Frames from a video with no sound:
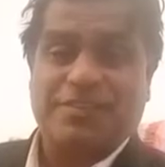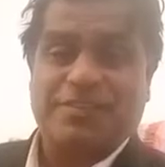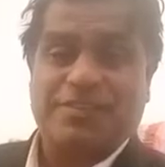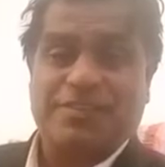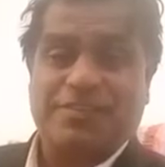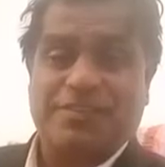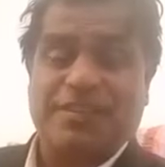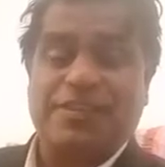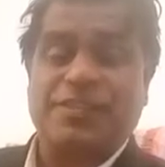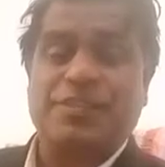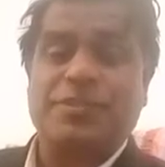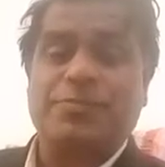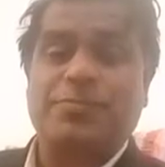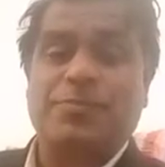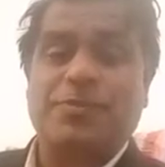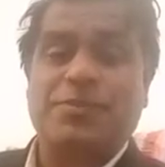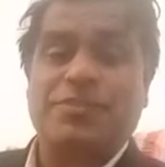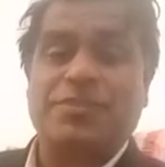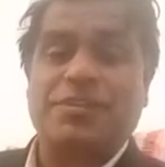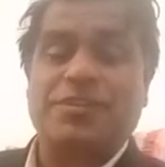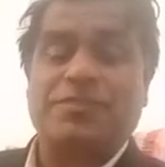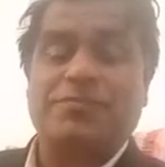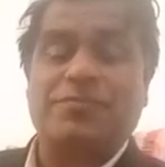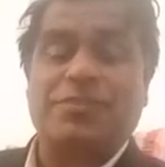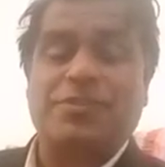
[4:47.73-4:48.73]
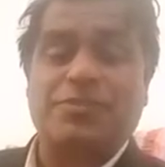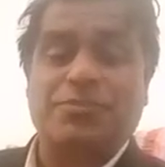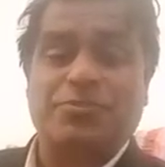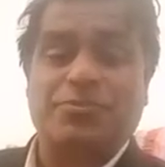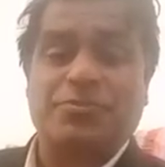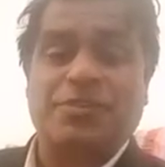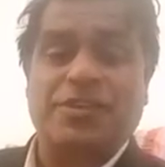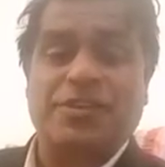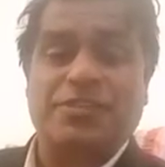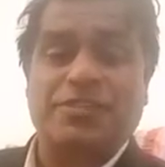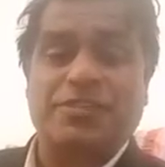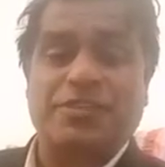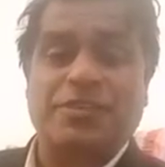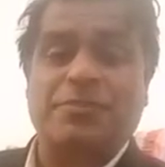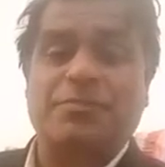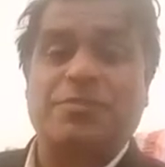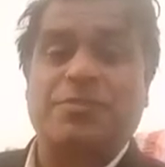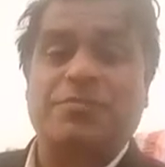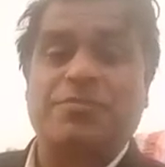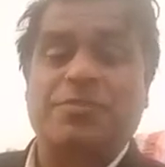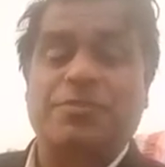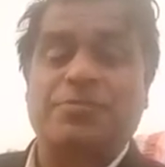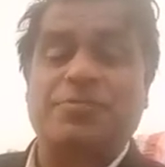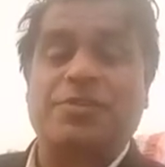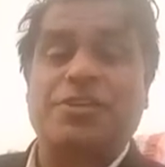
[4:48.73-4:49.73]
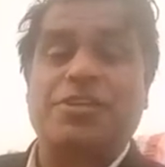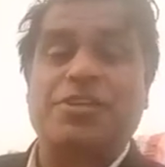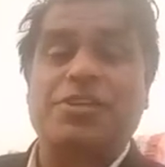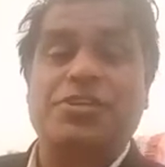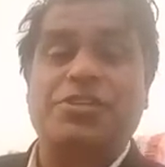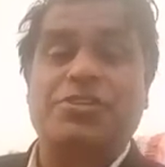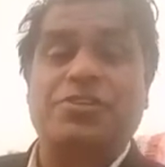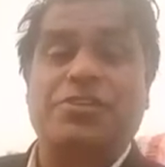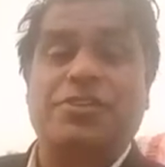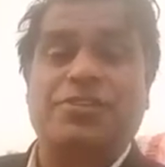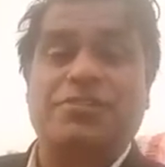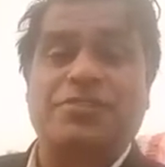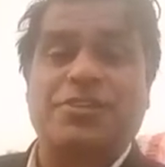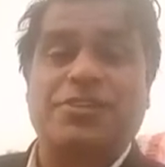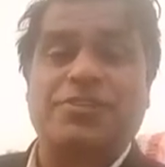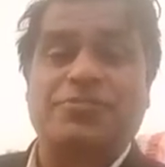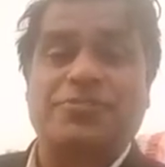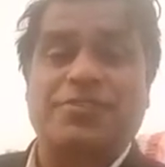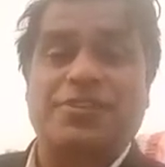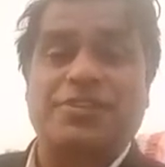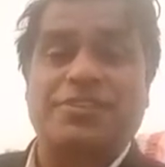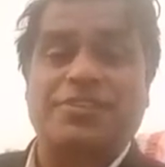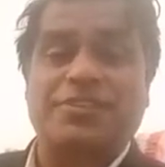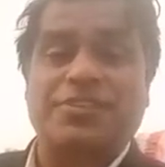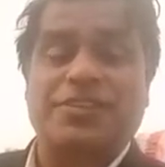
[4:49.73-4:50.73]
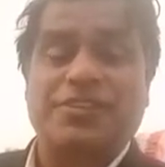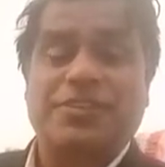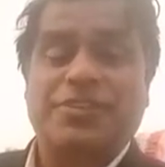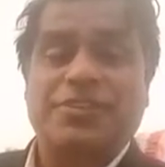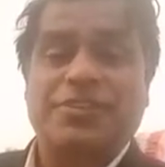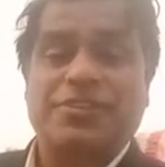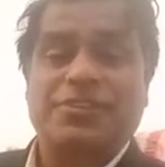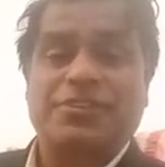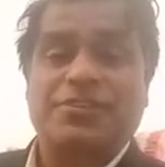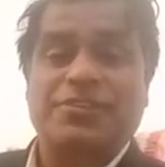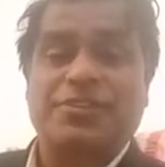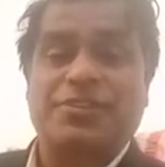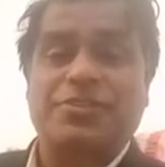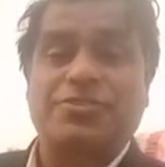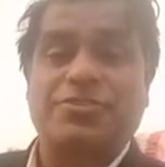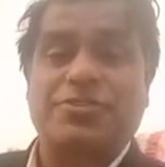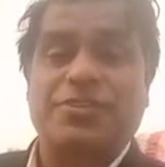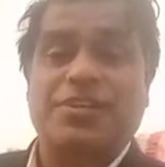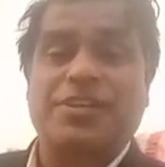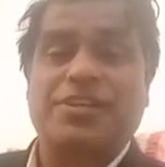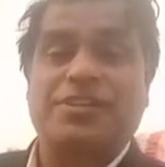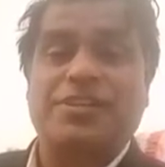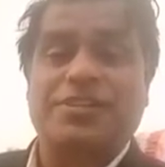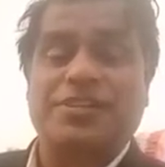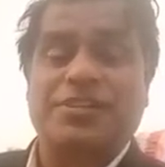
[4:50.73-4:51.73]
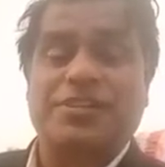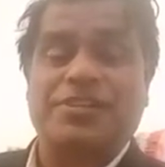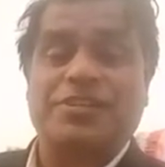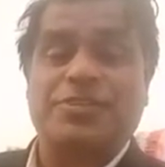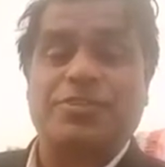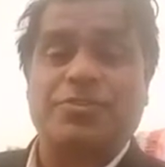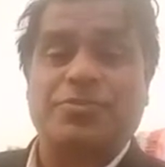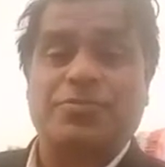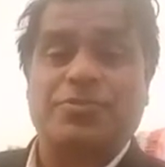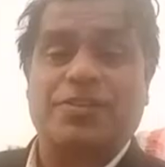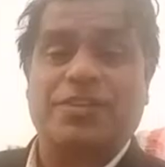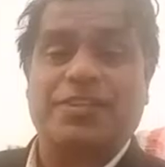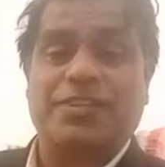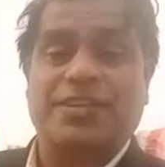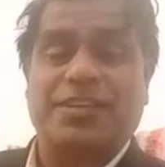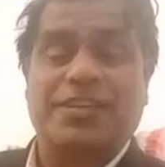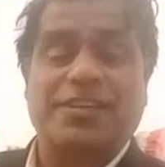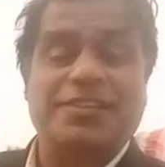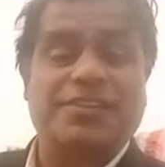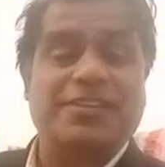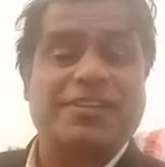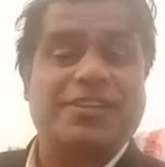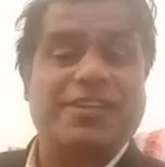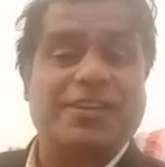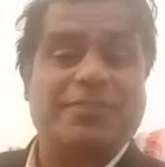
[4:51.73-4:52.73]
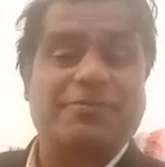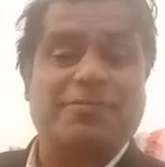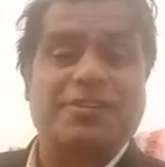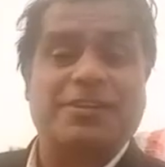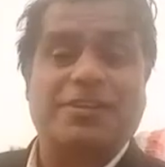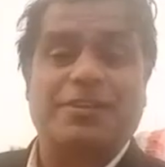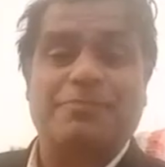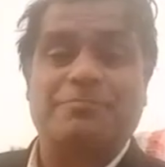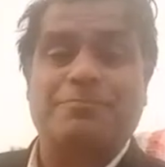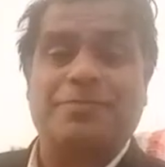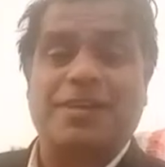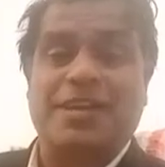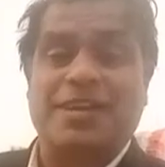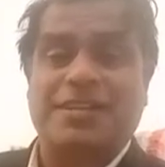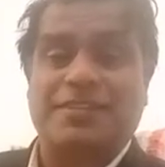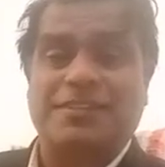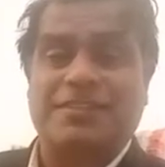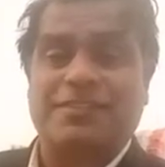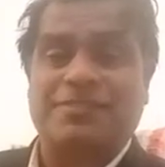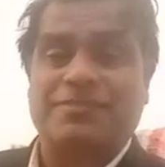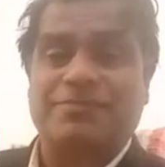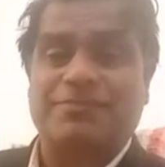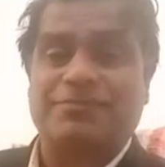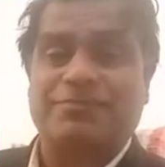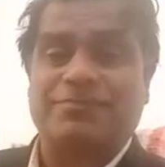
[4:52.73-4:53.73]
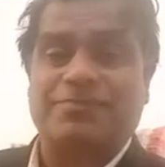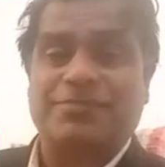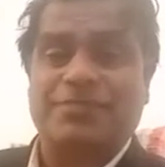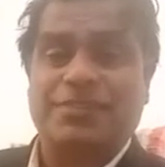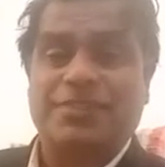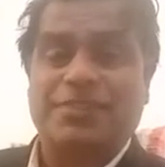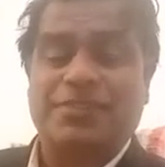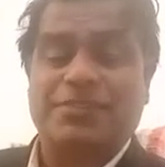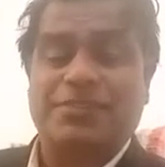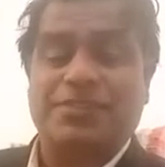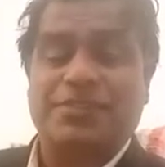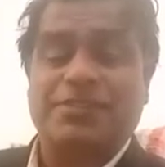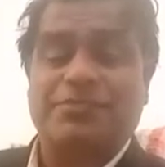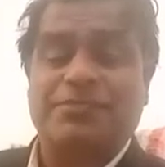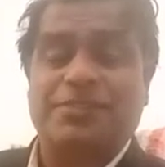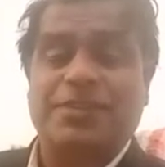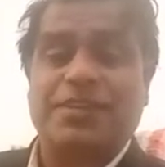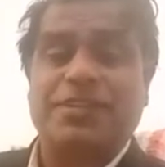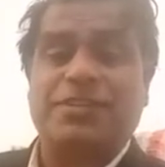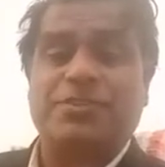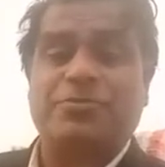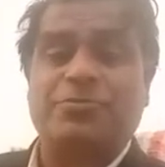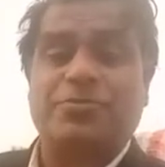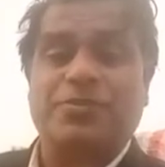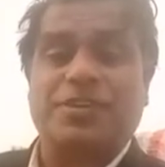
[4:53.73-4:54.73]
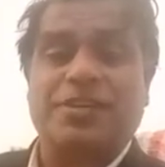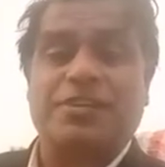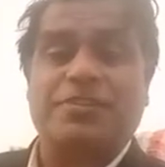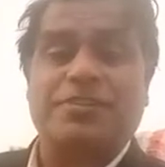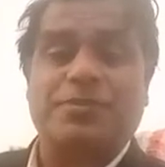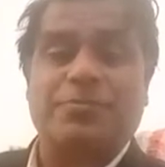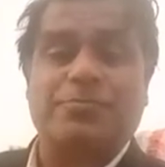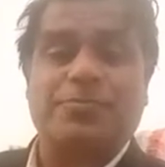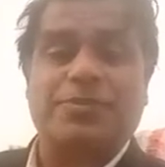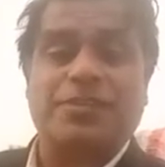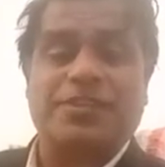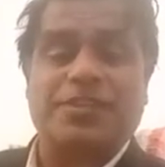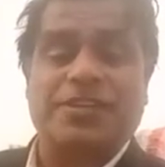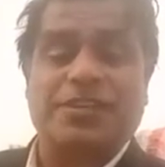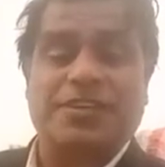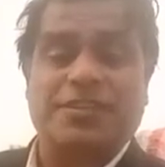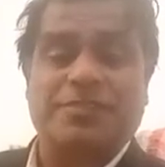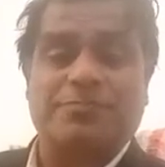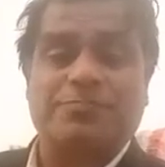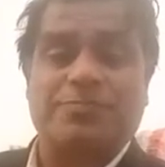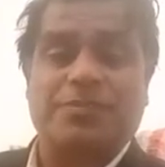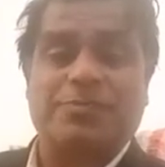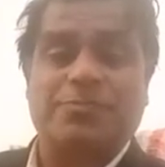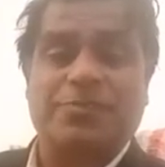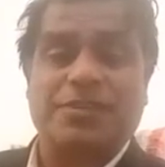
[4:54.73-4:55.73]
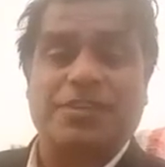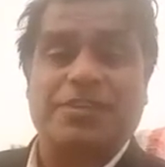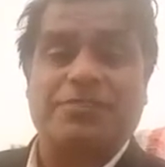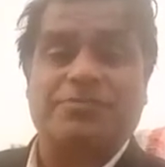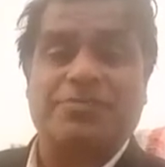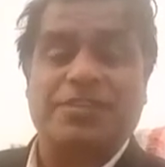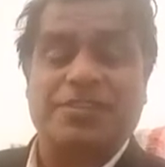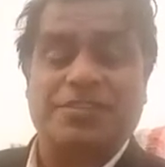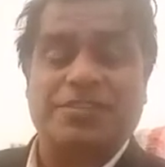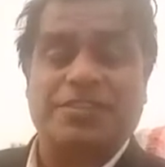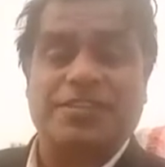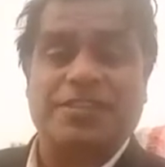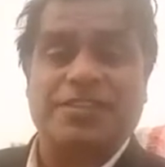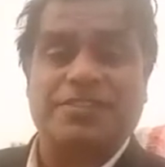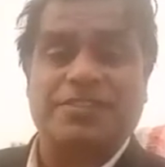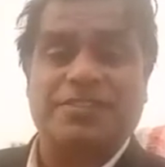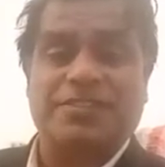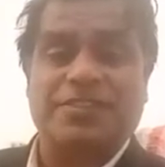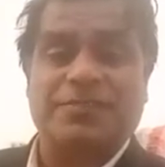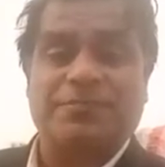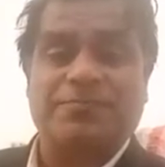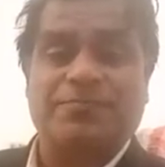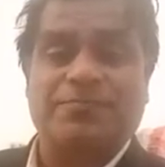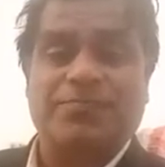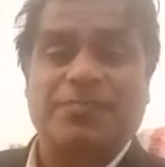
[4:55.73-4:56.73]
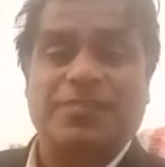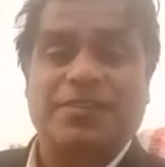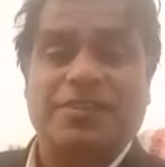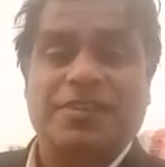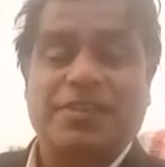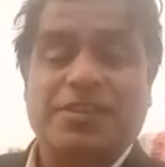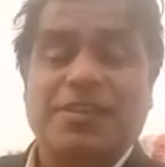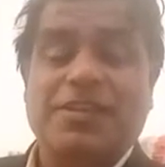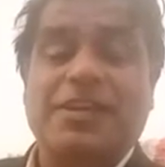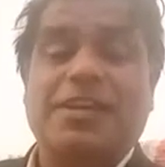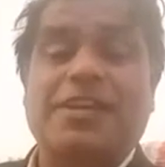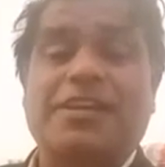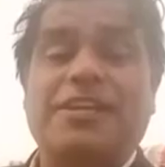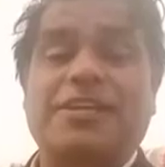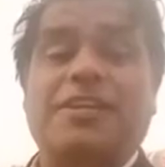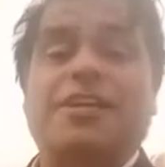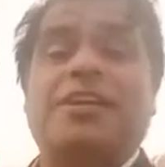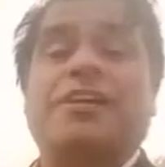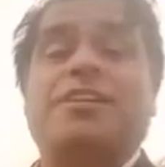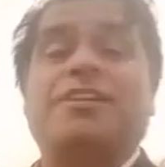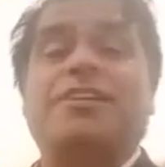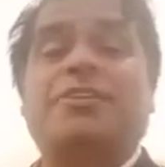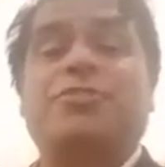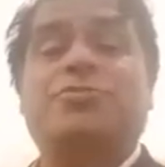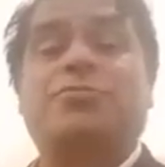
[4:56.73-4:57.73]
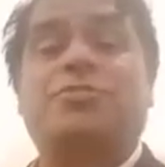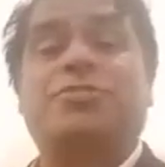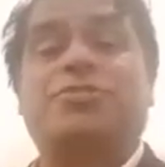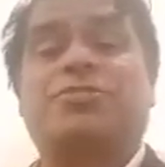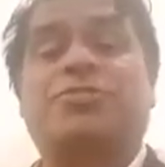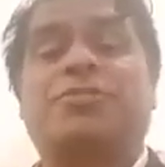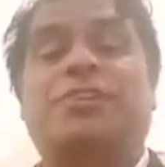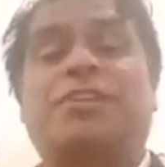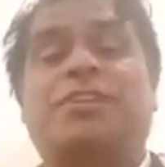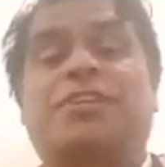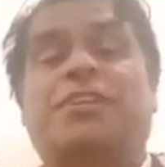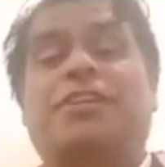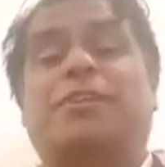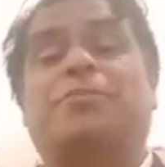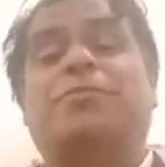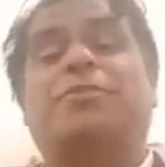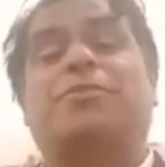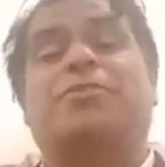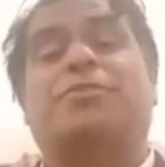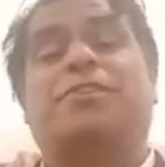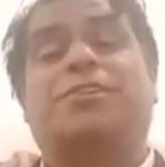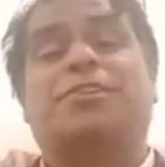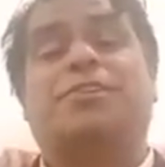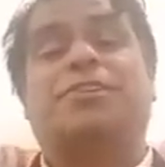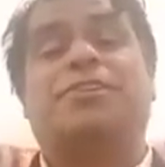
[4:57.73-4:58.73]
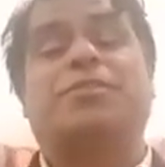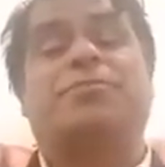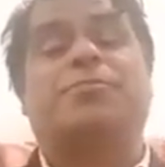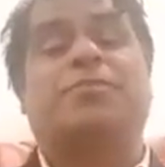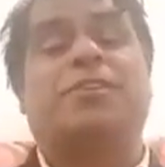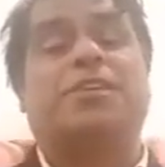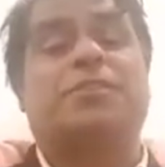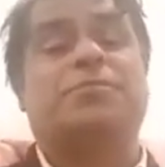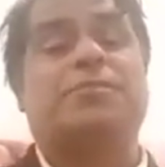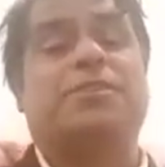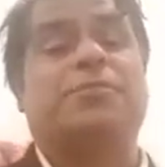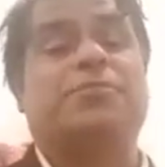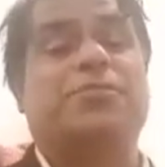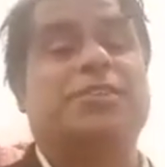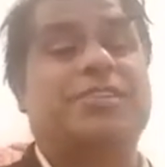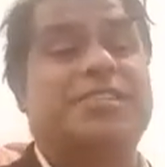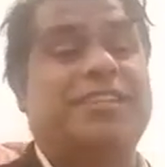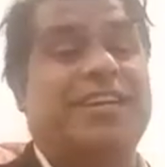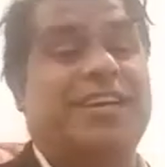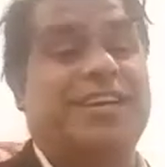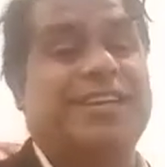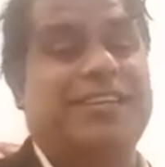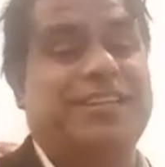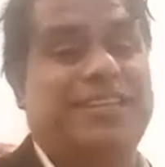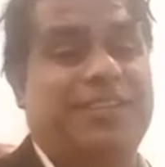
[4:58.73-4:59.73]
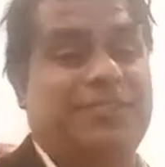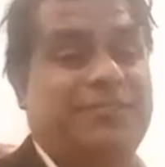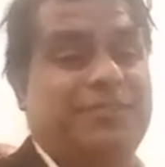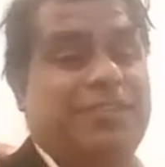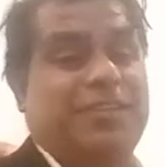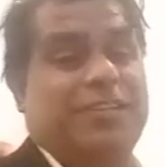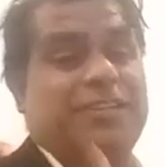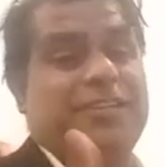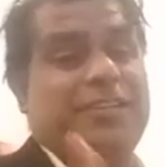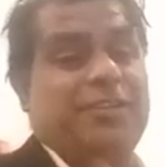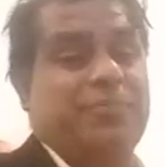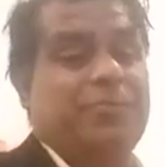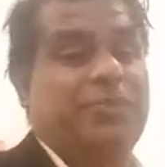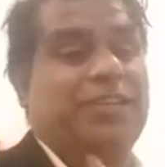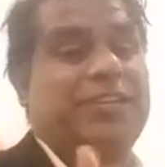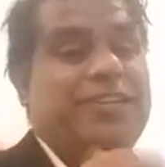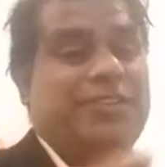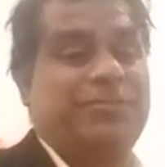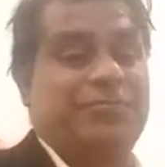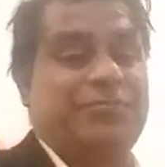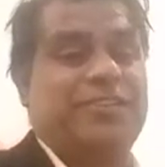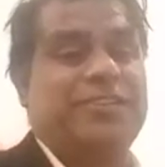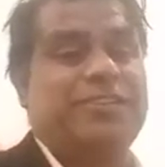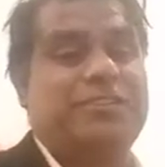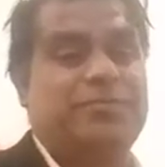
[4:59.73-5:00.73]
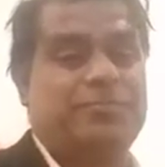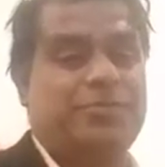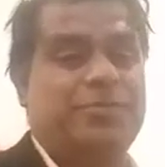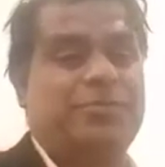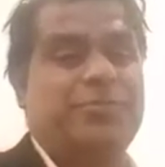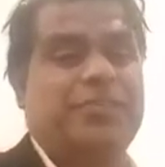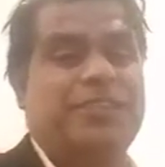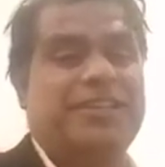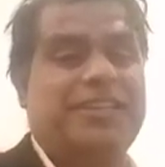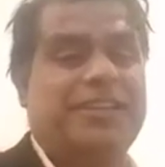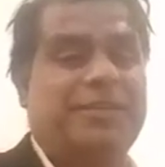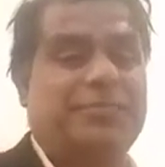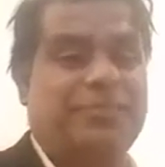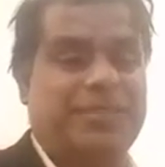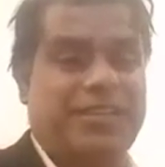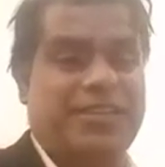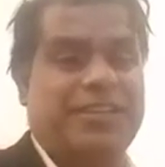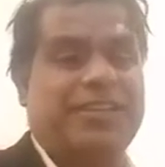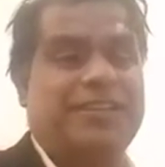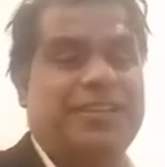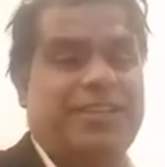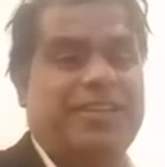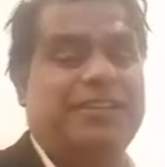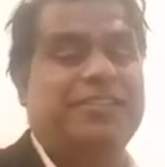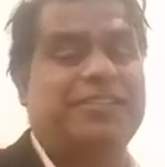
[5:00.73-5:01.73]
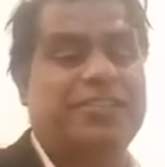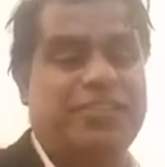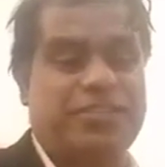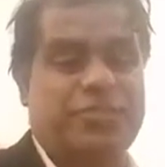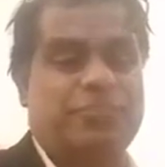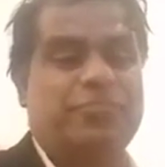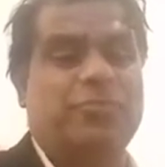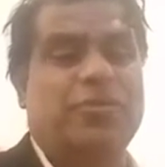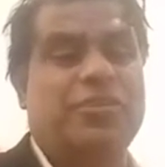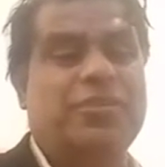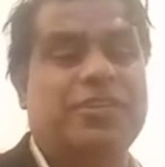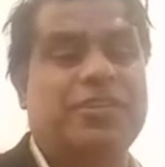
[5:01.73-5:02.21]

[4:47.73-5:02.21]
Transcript: 90% of the students coming from the Asian countries, they stayed in Australia and they never come back. They tried to get the PR, permanent residency. And according to Australian Immigration Department, which I have a little bit difference between them here on this spot,